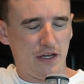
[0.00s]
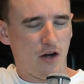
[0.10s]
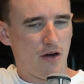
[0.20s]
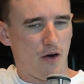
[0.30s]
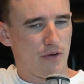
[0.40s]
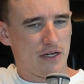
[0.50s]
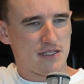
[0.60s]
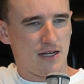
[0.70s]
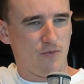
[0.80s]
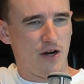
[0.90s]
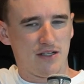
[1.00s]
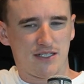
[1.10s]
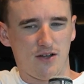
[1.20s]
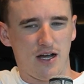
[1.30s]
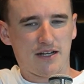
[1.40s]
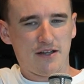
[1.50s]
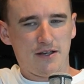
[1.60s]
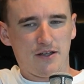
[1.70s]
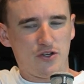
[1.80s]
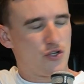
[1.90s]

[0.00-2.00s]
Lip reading: I read it somewhere. It's like, you